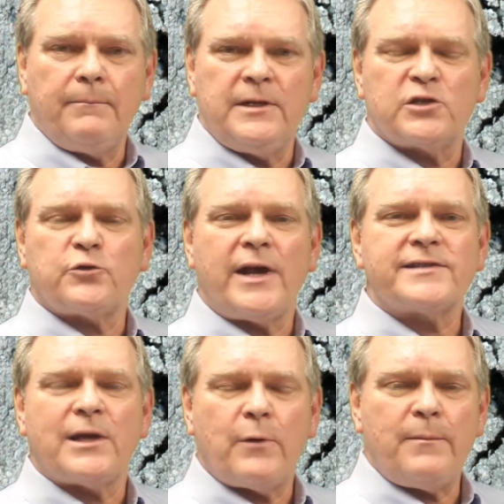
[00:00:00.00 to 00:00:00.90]

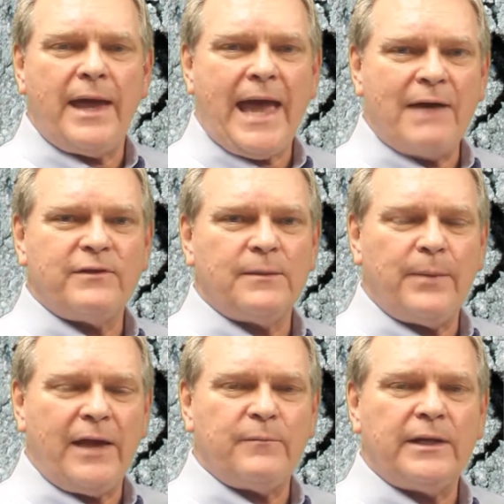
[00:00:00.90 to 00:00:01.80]
distress that we may have in the
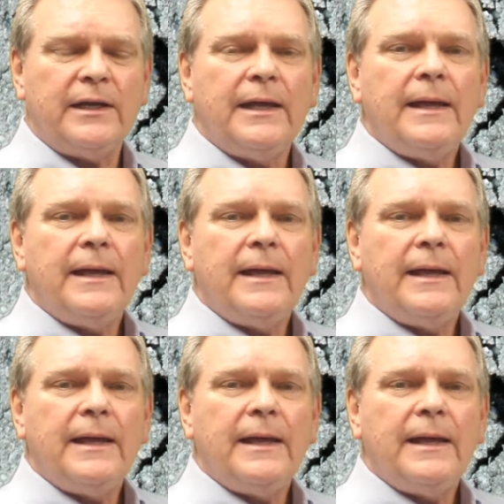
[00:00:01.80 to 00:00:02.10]
pavement,